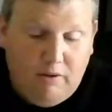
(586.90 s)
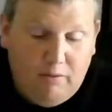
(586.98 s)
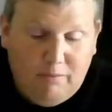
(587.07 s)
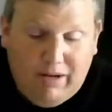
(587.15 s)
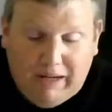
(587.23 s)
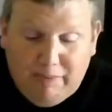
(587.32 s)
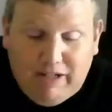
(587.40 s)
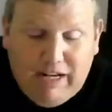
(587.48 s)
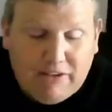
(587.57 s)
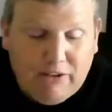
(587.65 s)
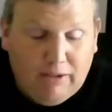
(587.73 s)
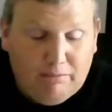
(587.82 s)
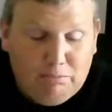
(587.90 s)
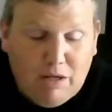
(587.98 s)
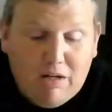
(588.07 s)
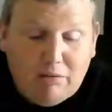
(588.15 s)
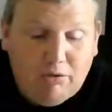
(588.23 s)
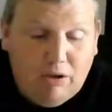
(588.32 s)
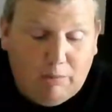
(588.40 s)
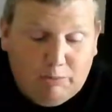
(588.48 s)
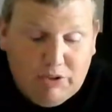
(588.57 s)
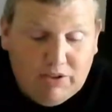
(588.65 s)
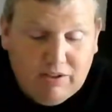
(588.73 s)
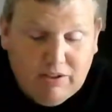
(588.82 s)
Miami got their butt
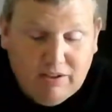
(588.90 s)
whooped